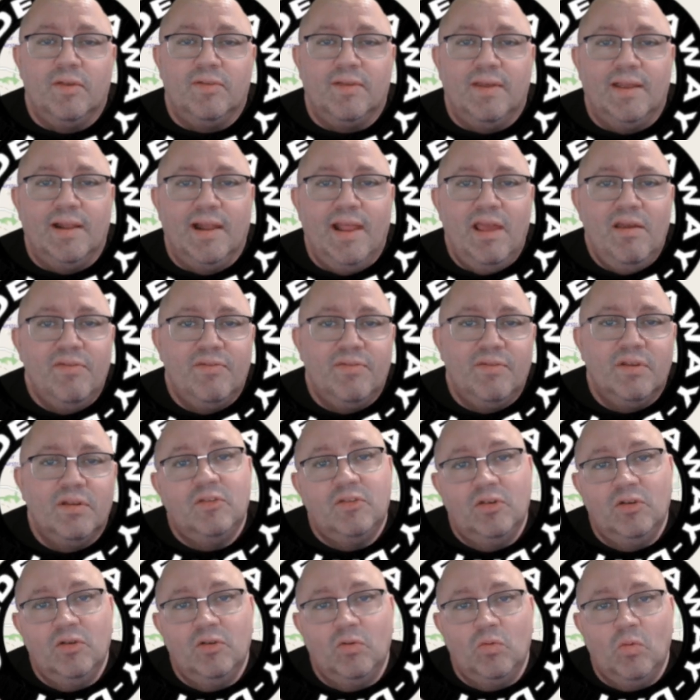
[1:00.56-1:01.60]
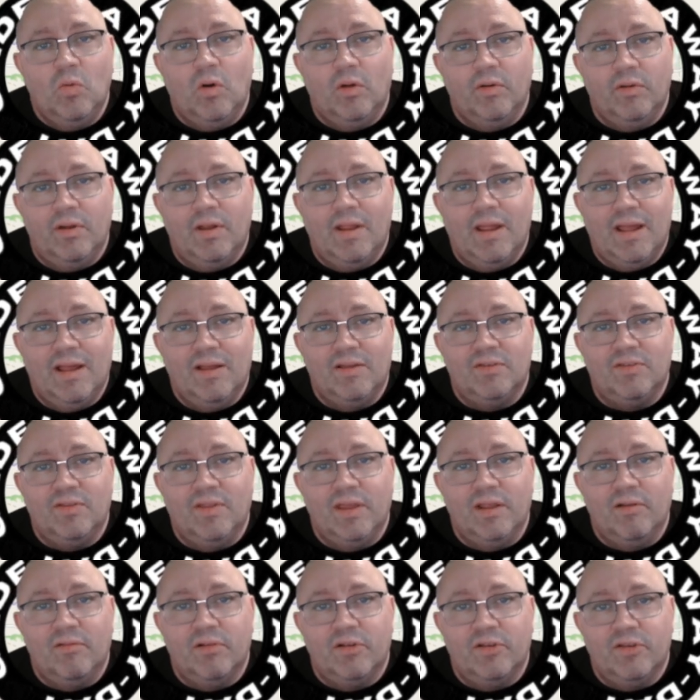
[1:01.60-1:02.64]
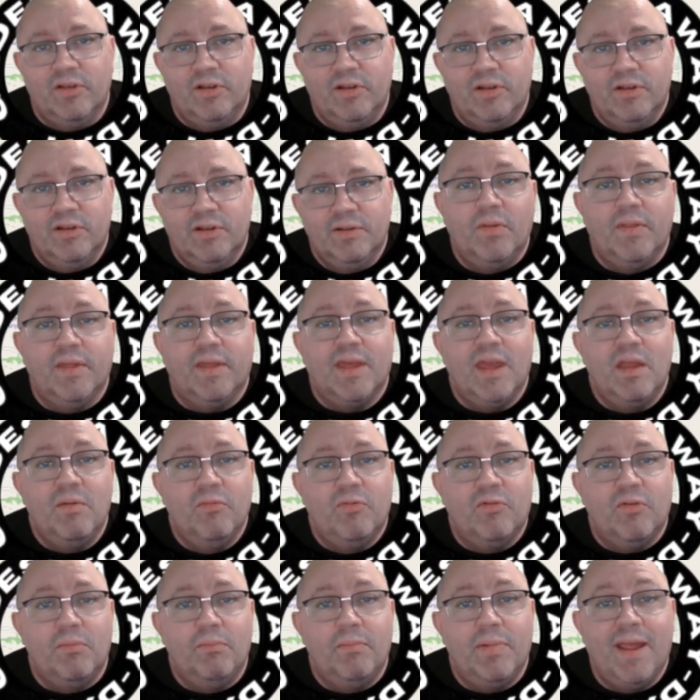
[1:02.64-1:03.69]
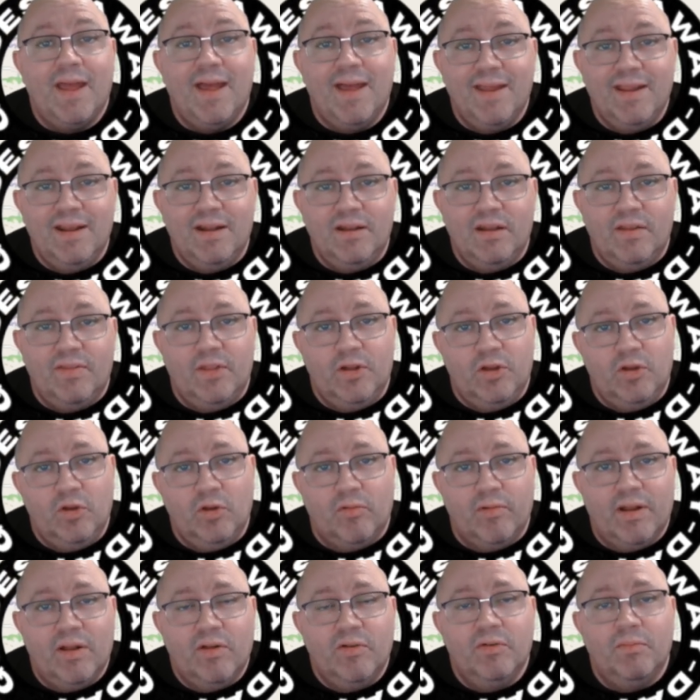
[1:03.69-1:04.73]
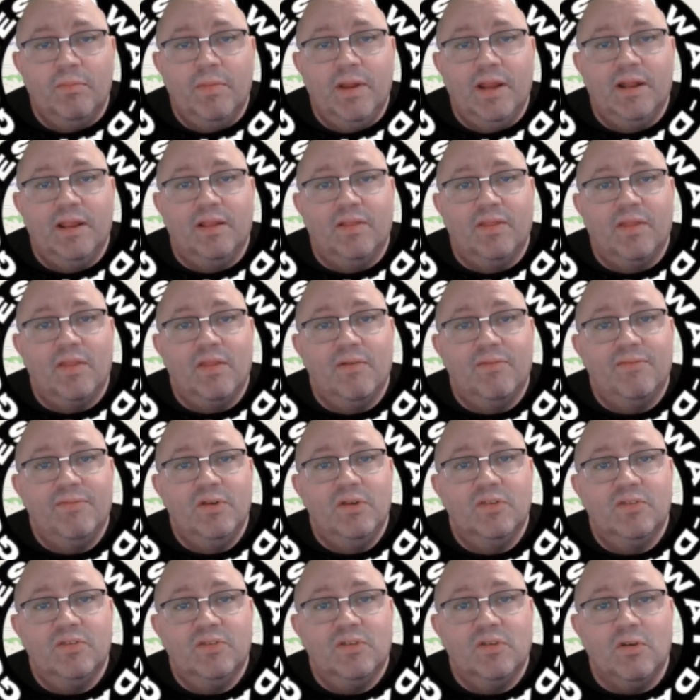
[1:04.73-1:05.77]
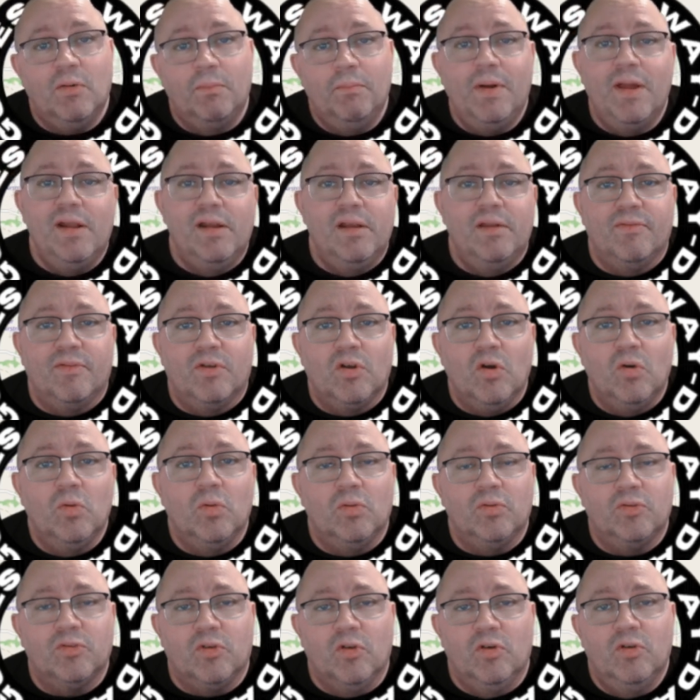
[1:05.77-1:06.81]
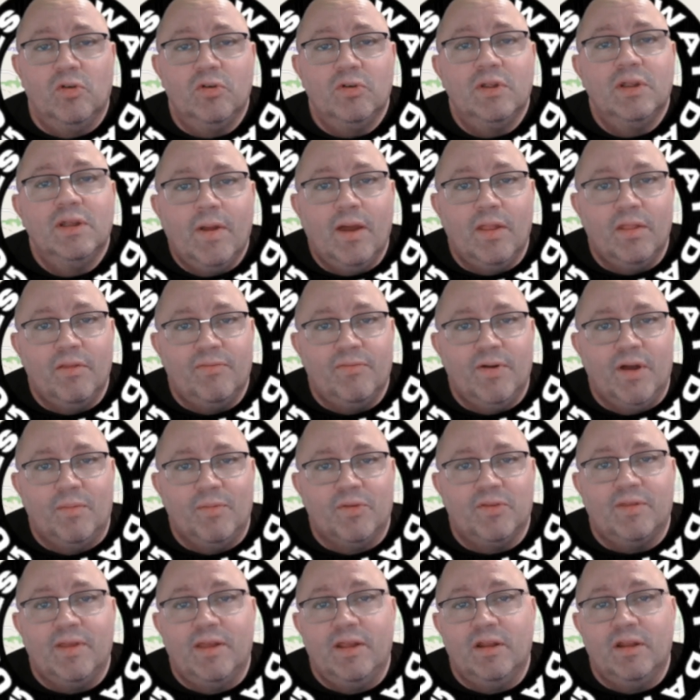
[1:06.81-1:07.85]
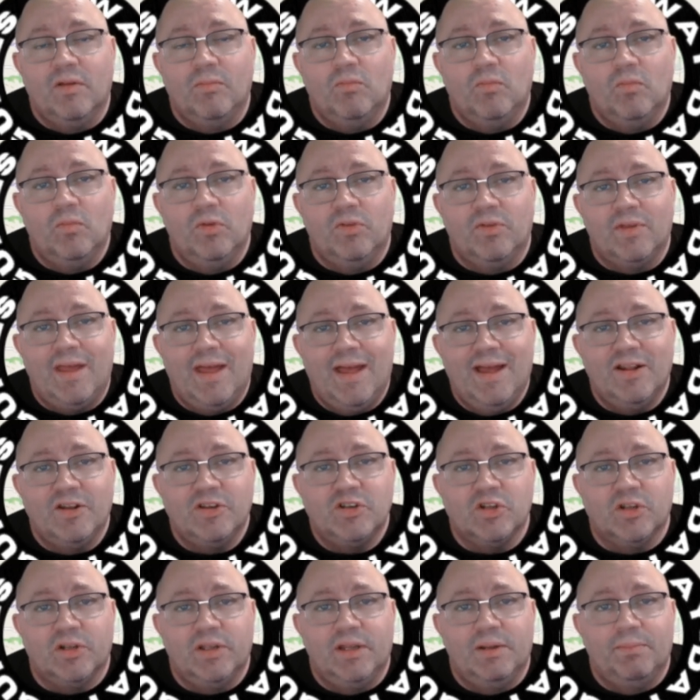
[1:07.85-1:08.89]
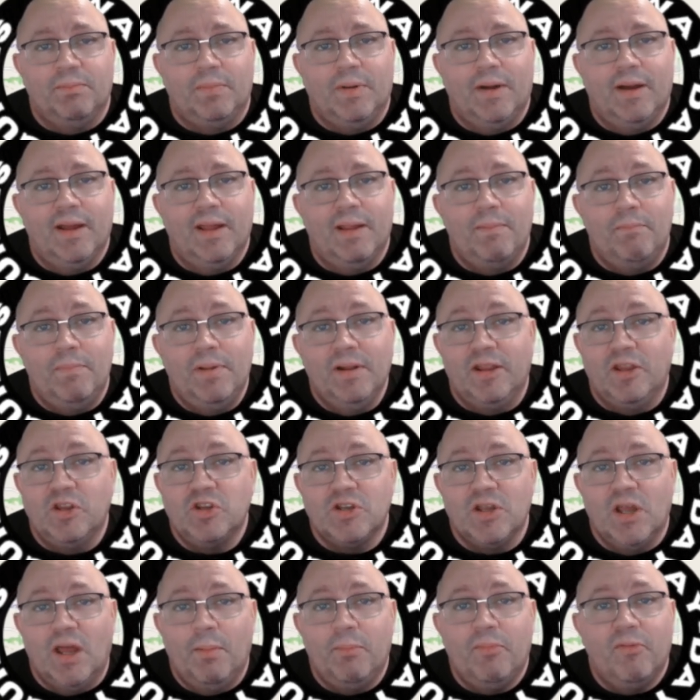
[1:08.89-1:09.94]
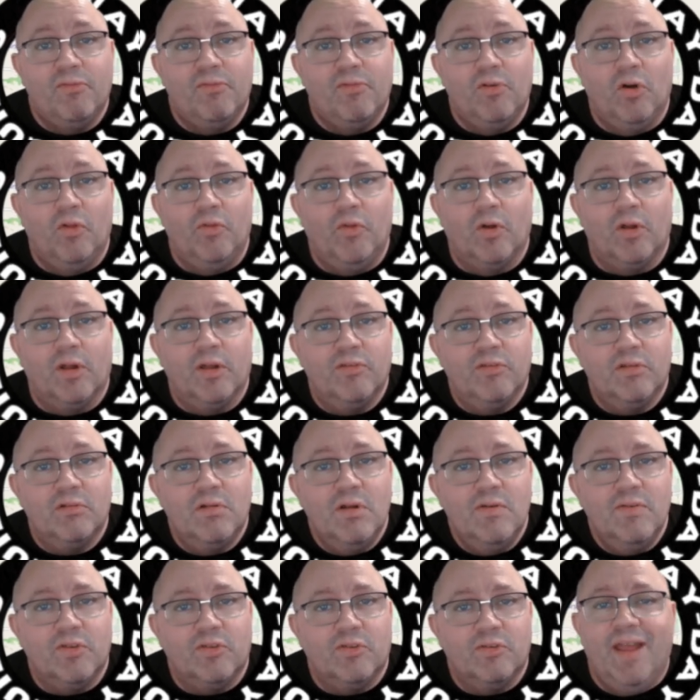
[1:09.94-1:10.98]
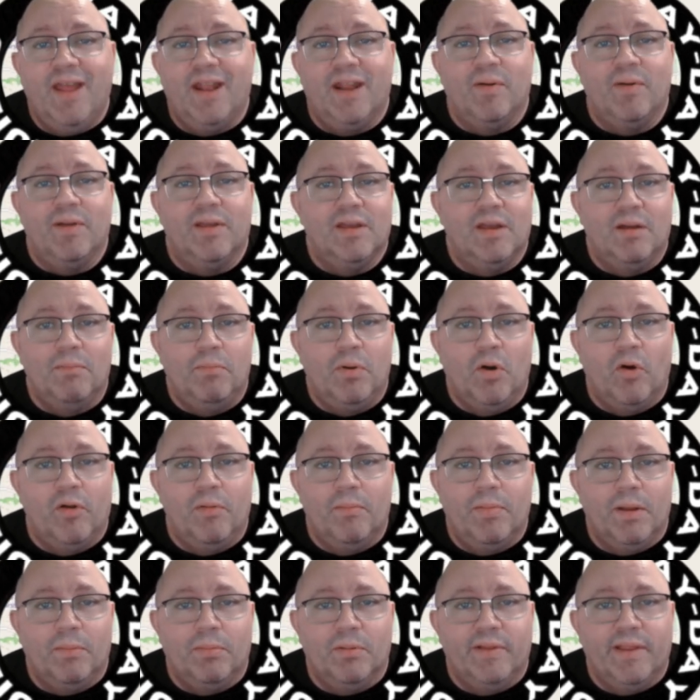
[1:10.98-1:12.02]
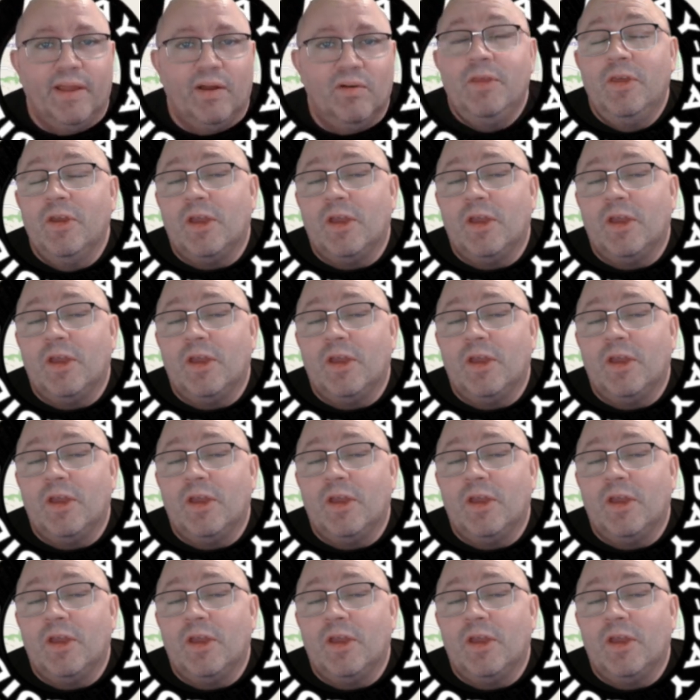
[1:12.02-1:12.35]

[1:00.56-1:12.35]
as they left, 2-1 as they returned, but they came from behind in the new ground, meaning that the first competitive goal scored at the Farmer Stadium was actually by Billy Sharp for Doncaster Rovers. Anyway, I'm boring people now. Your